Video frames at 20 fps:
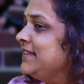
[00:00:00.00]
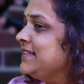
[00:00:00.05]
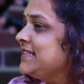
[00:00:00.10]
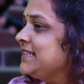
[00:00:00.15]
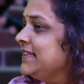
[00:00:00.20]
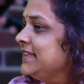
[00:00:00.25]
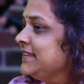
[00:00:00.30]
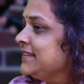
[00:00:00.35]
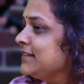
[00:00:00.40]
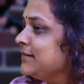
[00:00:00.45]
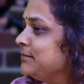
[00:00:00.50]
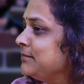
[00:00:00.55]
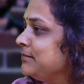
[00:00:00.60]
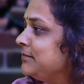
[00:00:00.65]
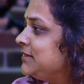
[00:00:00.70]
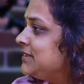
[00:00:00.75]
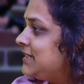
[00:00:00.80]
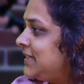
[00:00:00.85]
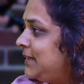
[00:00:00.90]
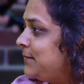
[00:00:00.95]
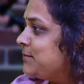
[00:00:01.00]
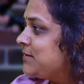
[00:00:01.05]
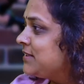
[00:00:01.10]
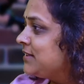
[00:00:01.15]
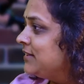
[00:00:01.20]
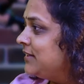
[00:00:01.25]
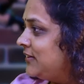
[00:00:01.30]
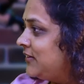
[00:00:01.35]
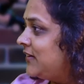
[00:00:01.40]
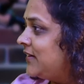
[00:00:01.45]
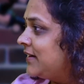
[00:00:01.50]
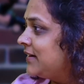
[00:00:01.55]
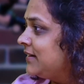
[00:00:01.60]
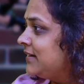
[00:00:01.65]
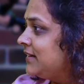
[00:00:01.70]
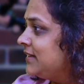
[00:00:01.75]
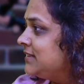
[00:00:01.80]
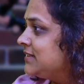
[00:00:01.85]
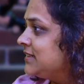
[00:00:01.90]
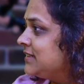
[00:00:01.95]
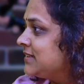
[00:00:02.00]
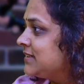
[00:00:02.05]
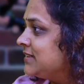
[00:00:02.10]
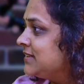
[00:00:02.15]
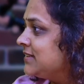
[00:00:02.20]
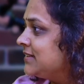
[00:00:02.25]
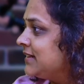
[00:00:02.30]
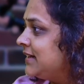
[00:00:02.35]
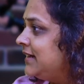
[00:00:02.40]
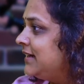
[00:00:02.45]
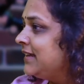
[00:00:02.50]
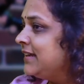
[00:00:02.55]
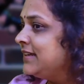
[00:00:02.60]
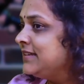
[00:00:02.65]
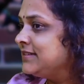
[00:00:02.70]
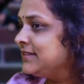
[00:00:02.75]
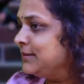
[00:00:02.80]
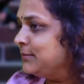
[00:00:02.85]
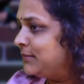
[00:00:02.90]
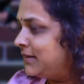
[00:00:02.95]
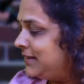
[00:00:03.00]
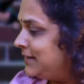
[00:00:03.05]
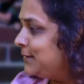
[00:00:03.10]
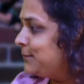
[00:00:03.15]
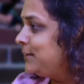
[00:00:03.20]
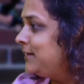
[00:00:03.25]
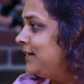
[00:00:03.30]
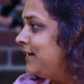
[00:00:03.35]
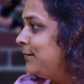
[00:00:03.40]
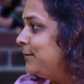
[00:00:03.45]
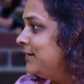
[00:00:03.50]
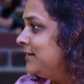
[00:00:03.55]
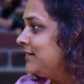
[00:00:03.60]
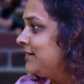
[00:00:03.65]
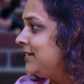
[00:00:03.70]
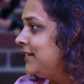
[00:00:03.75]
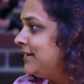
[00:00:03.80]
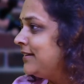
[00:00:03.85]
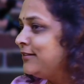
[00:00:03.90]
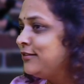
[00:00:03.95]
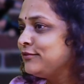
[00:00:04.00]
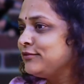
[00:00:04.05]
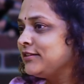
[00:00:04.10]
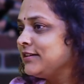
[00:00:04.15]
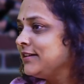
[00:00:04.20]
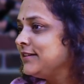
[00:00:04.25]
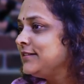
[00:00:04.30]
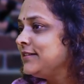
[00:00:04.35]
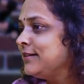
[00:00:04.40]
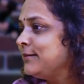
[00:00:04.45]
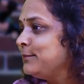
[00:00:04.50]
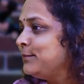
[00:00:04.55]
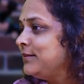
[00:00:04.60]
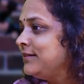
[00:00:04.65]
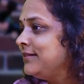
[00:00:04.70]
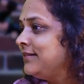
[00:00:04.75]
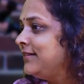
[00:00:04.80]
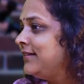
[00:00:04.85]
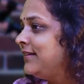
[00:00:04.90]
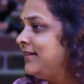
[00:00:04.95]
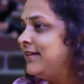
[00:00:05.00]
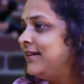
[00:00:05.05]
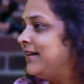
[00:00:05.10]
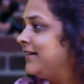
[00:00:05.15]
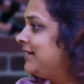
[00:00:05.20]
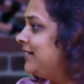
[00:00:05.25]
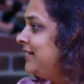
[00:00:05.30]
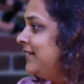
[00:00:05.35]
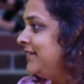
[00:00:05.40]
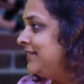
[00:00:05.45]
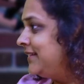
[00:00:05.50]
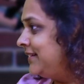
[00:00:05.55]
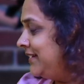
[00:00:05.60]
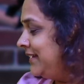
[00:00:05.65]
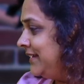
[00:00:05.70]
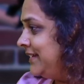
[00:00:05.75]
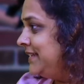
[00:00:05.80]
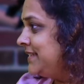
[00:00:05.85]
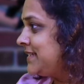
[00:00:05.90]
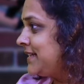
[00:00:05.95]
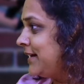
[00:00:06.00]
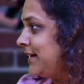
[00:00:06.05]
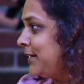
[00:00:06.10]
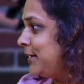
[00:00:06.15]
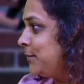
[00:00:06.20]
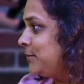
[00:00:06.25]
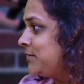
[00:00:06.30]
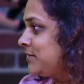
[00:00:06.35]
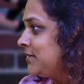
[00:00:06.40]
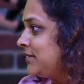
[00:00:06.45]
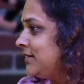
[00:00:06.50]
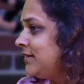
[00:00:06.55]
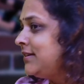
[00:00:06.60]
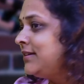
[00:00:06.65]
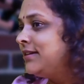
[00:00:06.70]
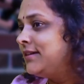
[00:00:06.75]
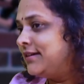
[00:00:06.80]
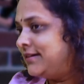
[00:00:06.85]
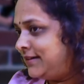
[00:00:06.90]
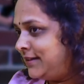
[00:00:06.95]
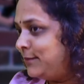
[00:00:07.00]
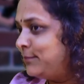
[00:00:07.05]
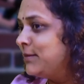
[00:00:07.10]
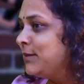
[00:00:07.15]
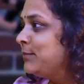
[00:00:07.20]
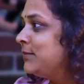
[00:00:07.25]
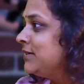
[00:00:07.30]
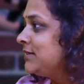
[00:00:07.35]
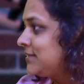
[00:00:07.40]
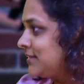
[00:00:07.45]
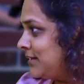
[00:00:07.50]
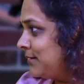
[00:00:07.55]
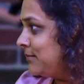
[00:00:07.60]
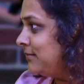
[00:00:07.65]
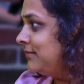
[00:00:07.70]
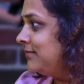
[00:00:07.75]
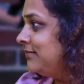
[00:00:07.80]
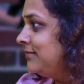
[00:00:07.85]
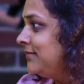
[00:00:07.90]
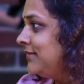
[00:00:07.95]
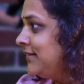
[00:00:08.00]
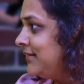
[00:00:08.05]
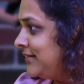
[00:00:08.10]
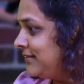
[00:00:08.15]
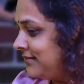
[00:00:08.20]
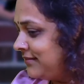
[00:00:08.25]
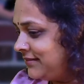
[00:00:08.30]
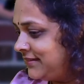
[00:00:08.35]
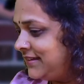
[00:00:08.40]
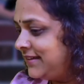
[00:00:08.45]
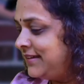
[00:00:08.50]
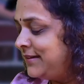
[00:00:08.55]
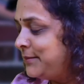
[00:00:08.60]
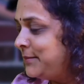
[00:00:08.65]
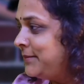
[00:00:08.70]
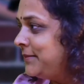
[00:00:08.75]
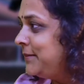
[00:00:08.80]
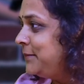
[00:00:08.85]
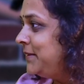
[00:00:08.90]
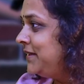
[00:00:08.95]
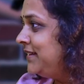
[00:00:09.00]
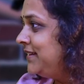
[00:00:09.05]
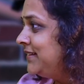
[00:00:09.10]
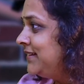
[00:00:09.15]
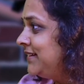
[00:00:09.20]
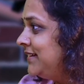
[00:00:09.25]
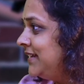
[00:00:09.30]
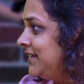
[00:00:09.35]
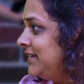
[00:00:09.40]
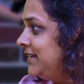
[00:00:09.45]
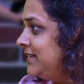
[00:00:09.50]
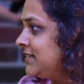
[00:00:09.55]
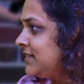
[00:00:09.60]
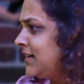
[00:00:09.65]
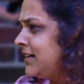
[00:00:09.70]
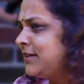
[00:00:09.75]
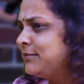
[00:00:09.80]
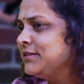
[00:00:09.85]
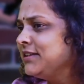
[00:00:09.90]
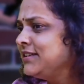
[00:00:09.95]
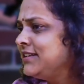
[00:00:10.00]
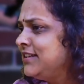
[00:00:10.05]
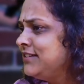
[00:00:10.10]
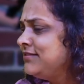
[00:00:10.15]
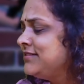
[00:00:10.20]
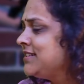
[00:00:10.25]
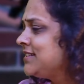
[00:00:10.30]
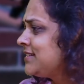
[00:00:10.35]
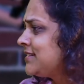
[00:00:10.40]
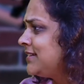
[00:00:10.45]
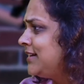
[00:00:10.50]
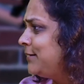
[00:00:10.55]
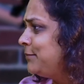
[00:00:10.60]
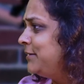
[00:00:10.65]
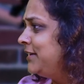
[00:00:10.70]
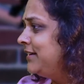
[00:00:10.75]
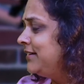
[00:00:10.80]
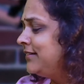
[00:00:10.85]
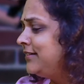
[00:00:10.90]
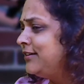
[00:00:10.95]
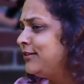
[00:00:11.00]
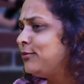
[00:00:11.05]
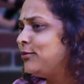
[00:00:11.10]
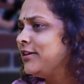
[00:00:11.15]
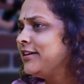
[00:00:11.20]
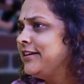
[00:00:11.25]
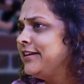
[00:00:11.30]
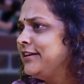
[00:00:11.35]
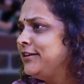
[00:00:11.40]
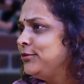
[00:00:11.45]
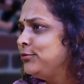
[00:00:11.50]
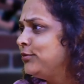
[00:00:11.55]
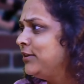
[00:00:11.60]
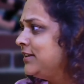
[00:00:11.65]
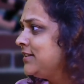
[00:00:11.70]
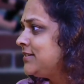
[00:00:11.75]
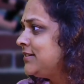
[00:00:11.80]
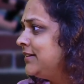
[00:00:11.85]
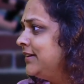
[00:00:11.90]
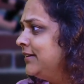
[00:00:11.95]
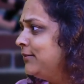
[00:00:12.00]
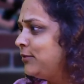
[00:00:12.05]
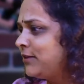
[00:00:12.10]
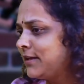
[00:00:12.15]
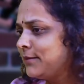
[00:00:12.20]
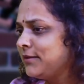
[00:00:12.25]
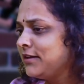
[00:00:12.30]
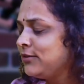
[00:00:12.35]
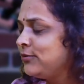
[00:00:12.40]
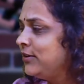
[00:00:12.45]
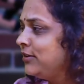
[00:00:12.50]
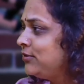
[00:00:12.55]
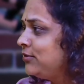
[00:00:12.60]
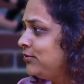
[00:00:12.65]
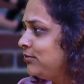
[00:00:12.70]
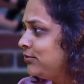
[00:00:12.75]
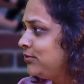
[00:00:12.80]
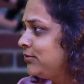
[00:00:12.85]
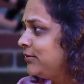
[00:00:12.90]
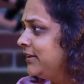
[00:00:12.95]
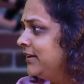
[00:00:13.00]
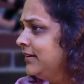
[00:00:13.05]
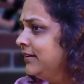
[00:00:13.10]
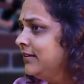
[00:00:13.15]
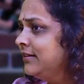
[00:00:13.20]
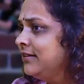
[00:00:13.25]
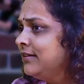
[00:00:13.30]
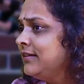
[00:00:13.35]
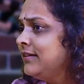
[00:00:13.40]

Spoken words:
I see some teams in the organizations, right, I see multiple habits. Like, for example, attending the daily stand ups. Team members come, they be in the daily stand up, they give just update, what did I do yesterday? What am I going to do today?